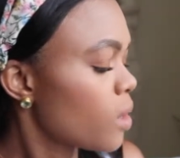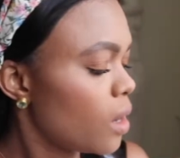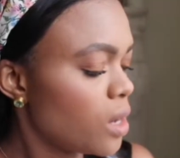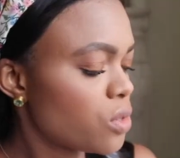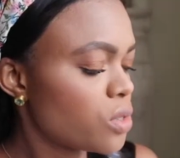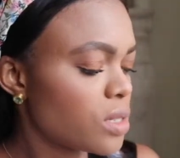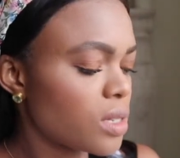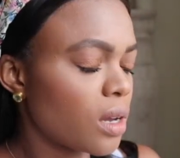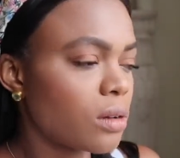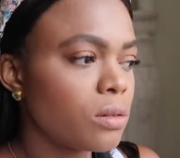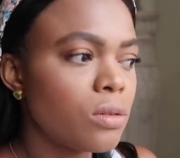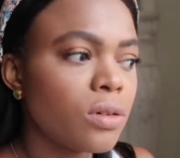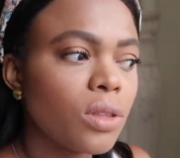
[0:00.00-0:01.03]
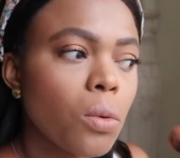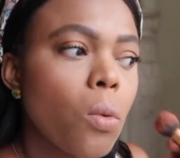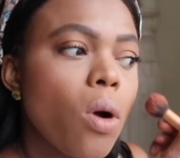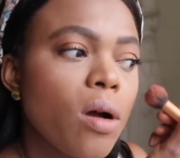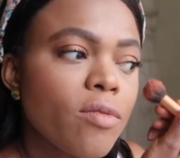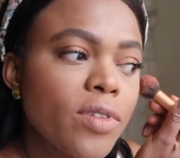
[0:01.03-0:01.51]
It's just like, ooh, the
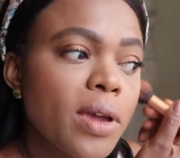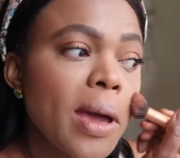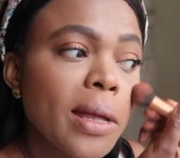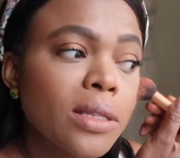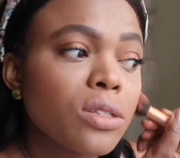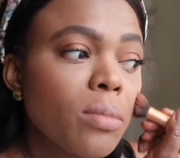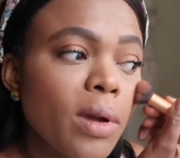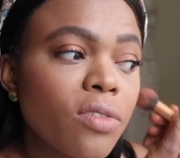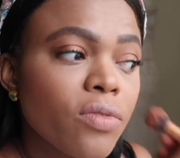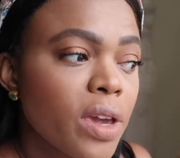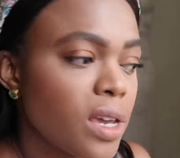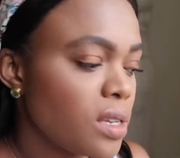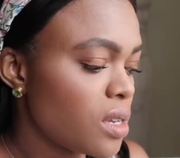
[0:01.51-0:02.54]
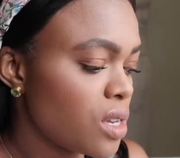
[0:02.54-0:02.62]
warmth it adds to my face.